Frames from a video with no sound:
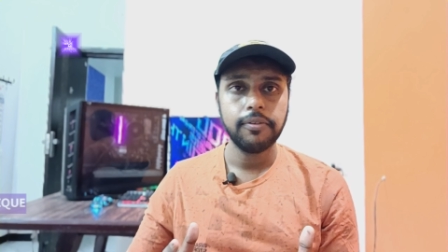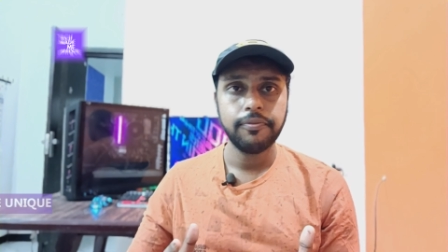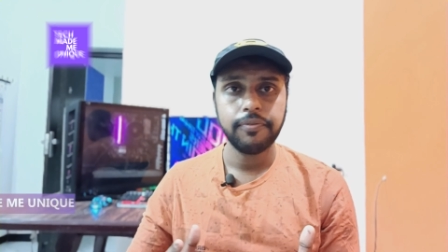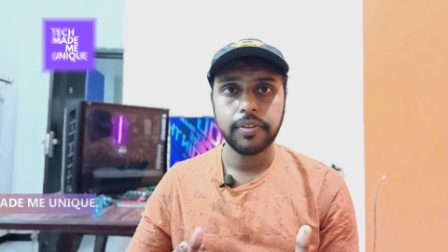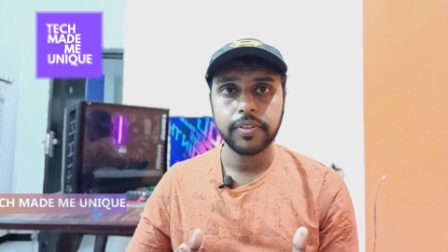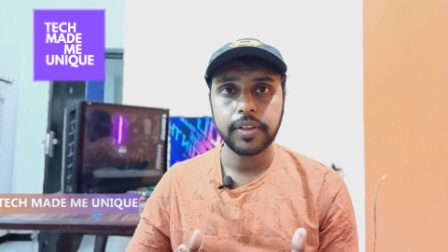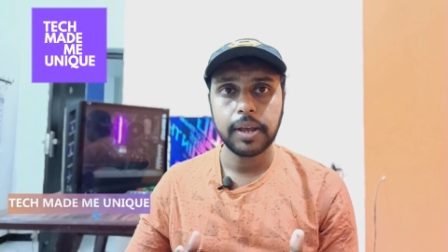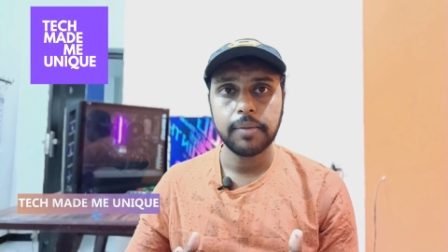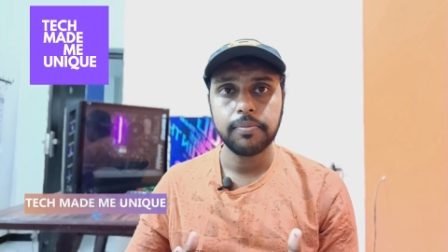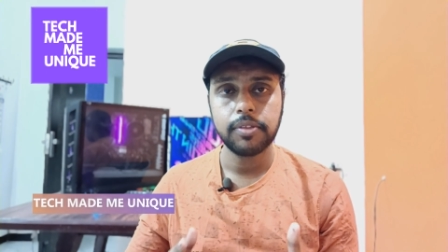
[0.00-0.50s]

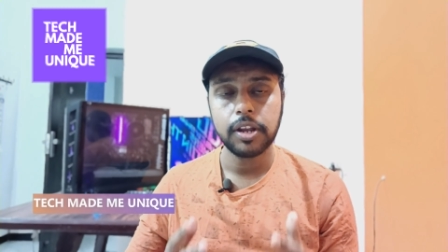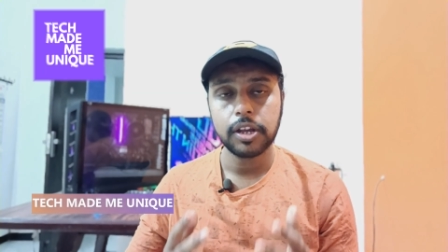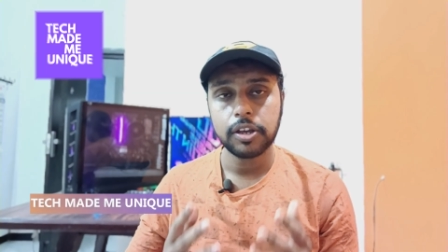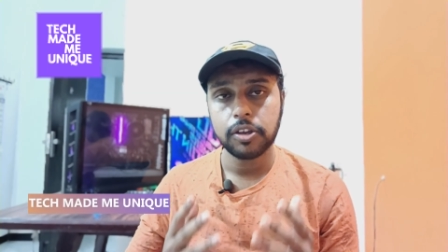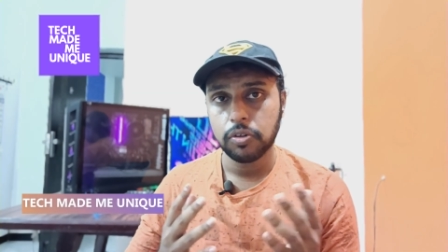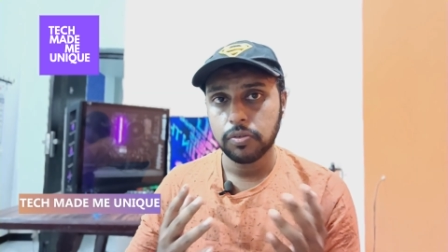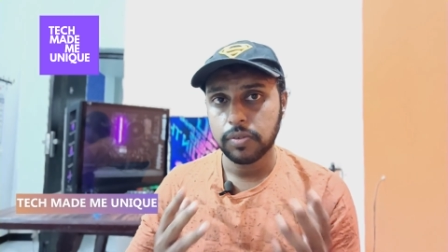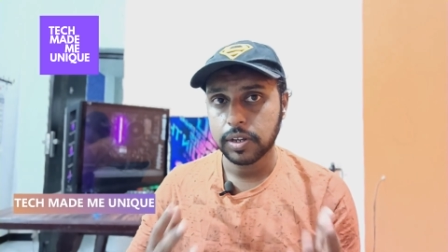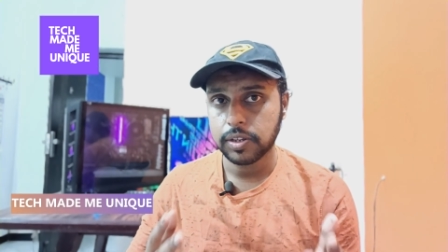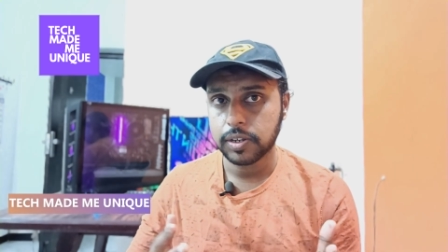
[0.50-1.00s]
Hi friends,
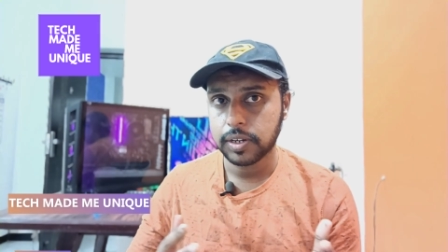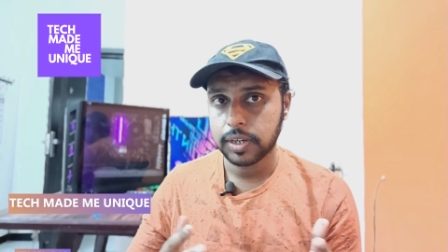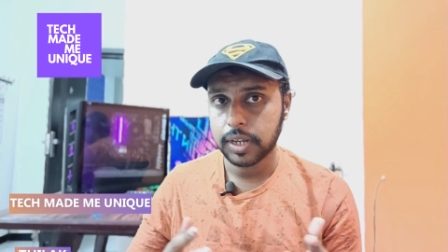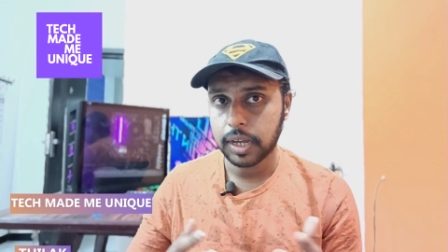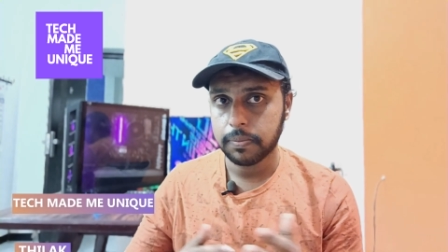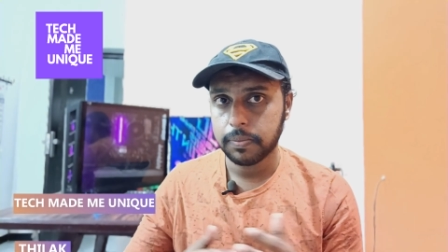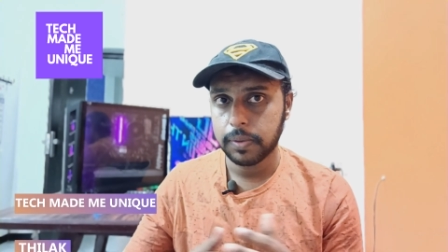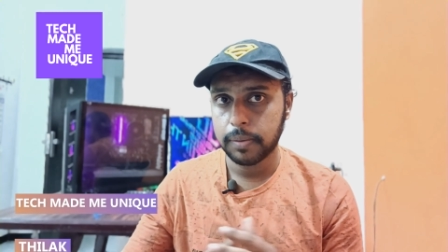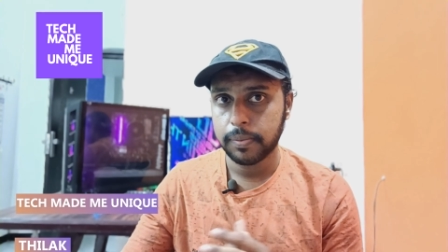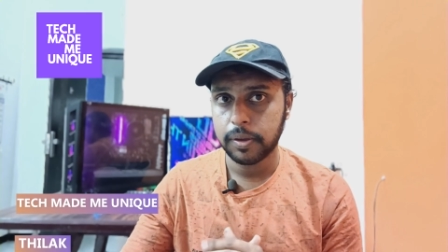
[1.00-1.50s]
I'm Tilak, you're
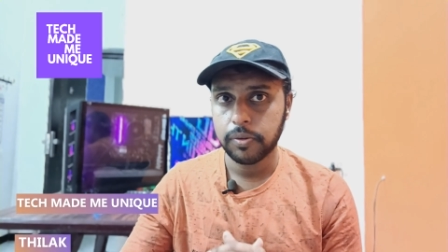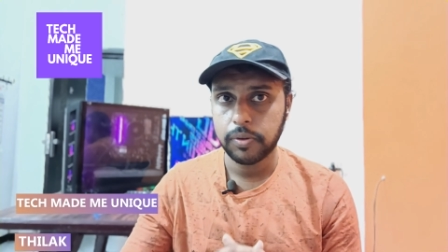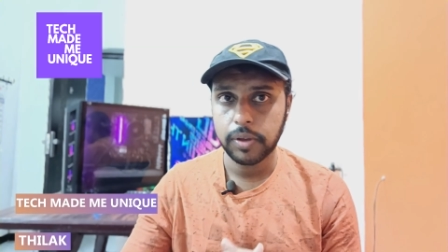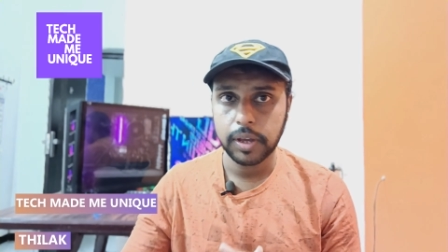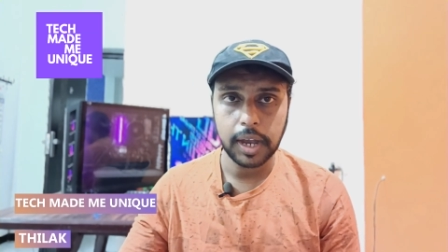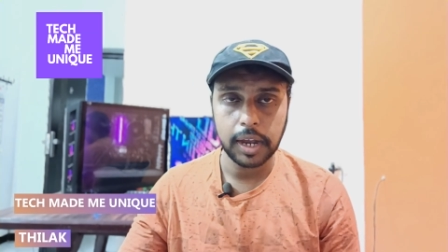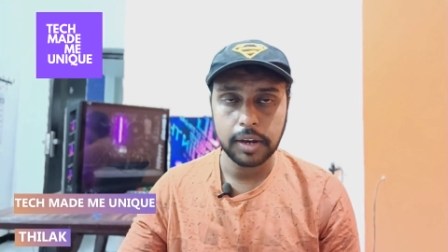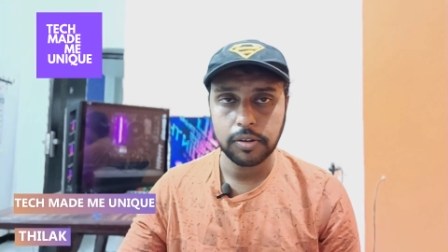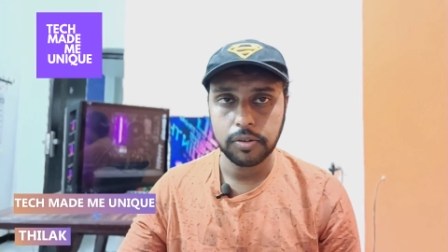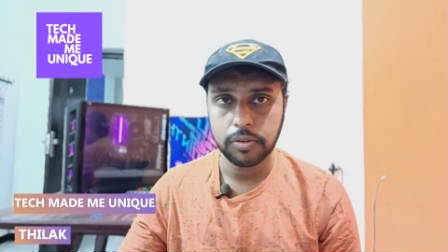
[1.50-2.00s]
watching
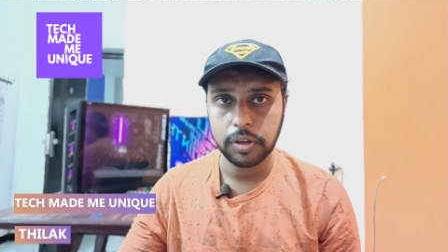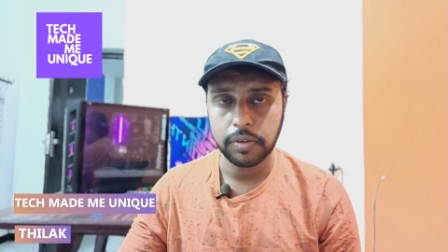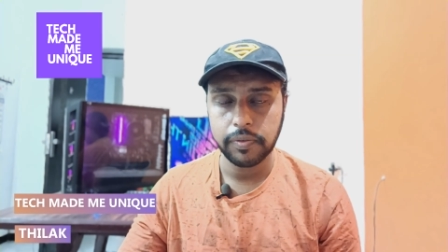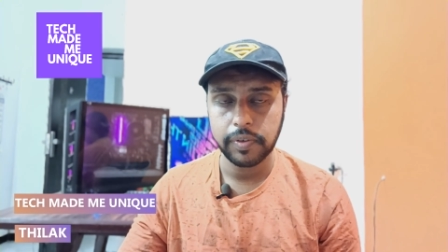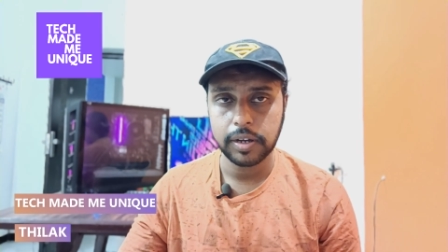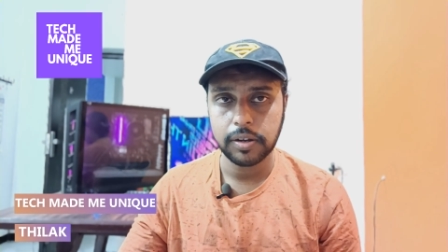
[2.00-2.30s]
TechMade Unit and